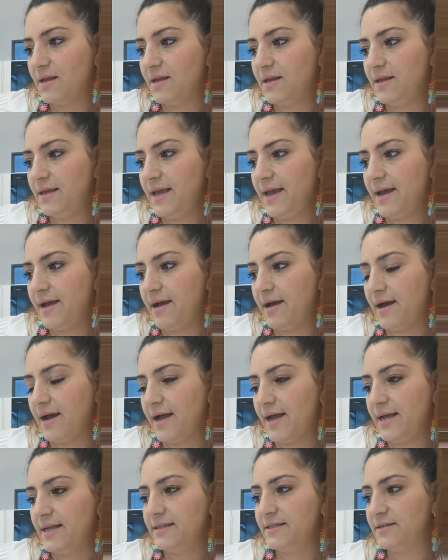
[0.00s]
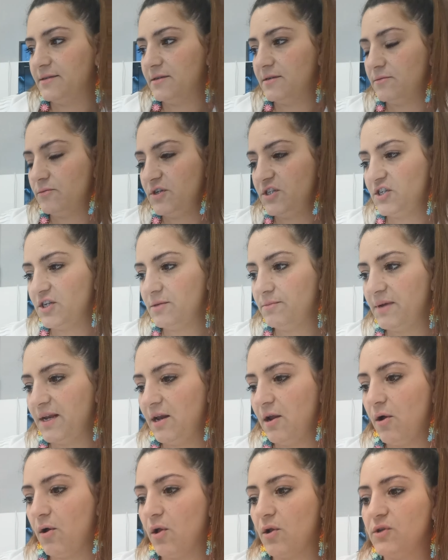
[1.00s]
Yeah, and Richard
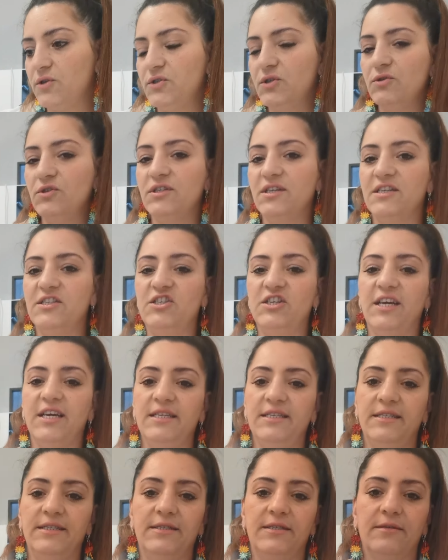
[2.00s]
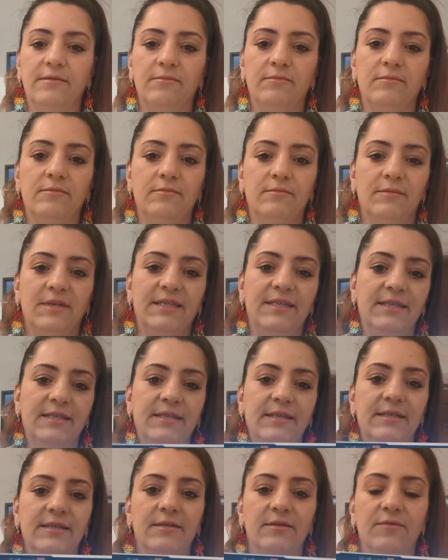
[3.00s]
Miller also suggests,
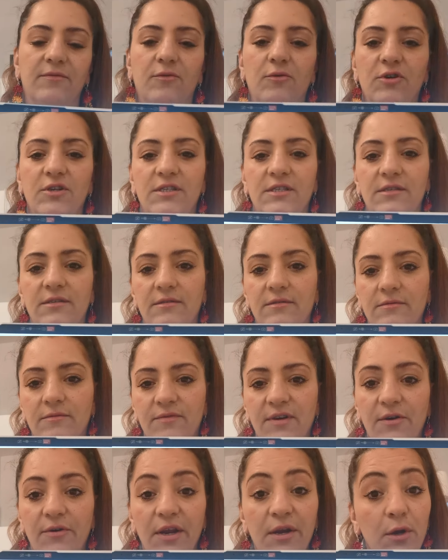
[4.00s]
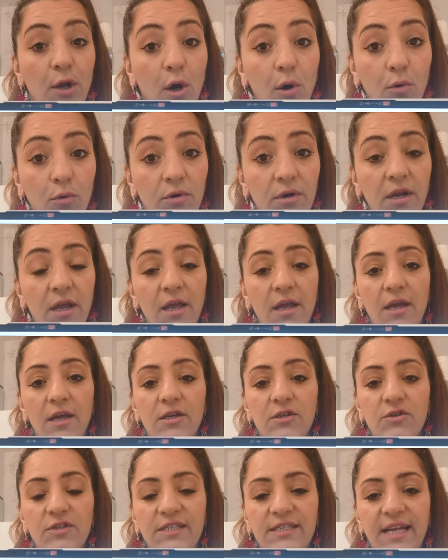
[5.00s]
this is of course very known,
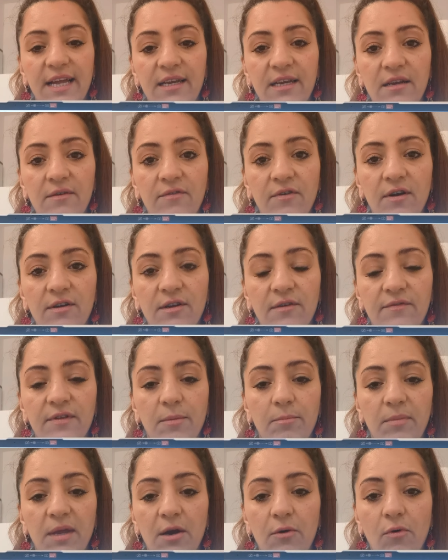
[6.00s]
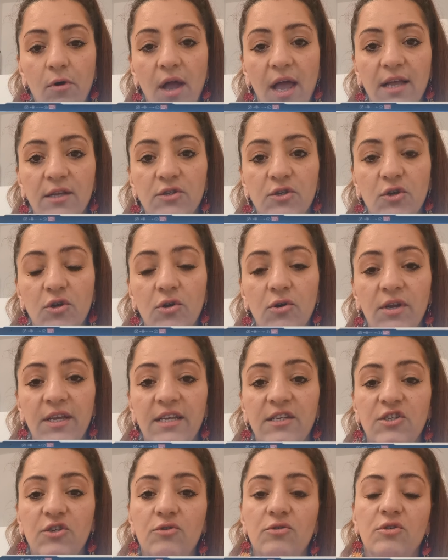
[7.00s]
to stand in front of the mirror and to look
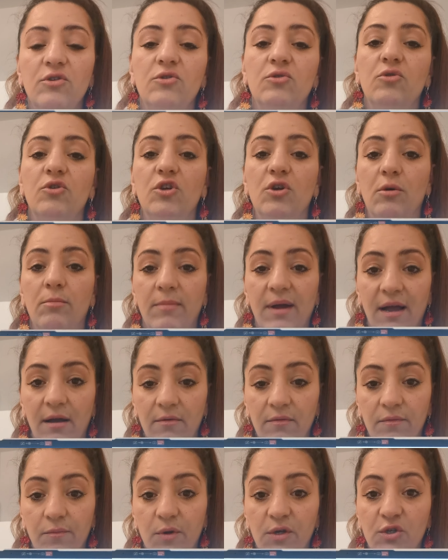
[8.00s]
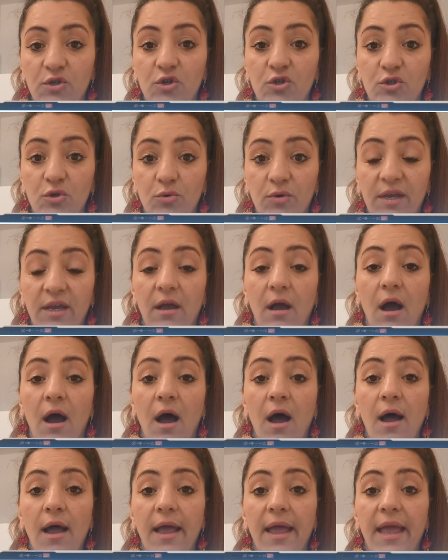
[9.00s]
into your mouth when you're doing
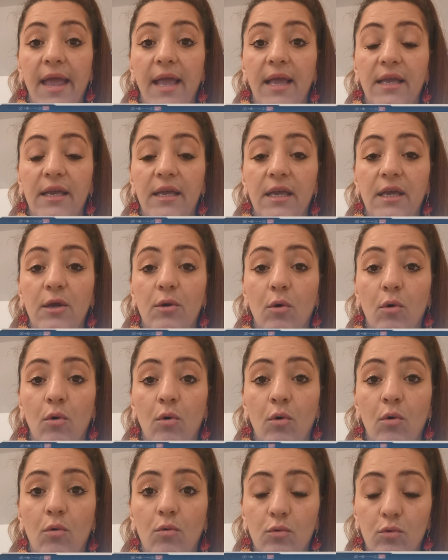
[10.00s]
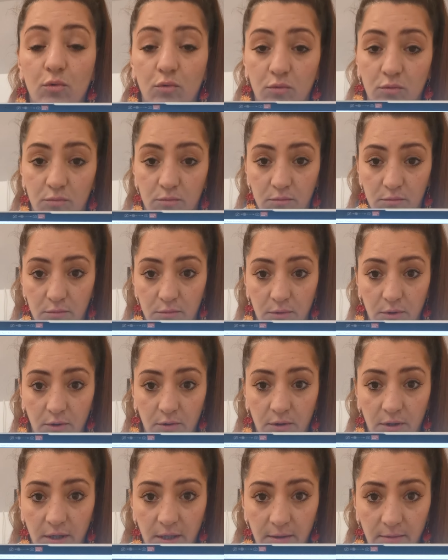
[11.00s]
A, E, I, O, U.
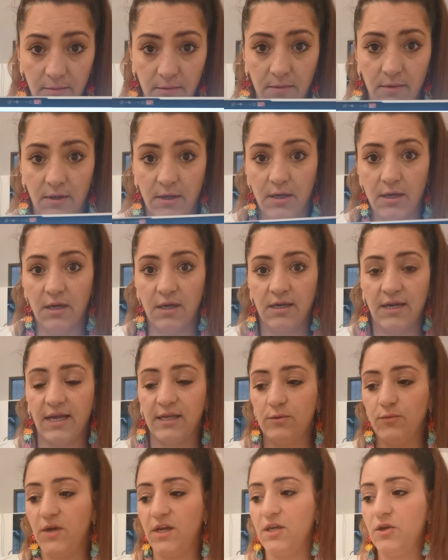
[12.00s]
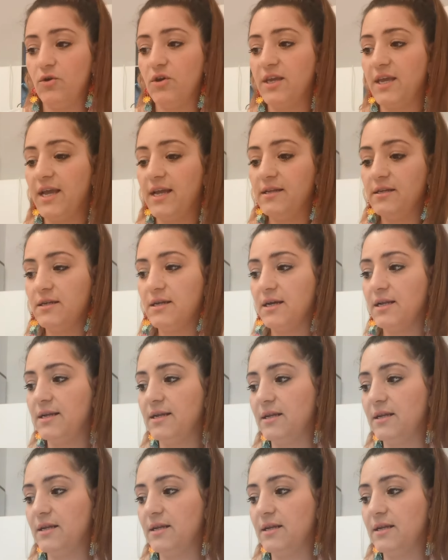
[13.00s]
Okay, that way you can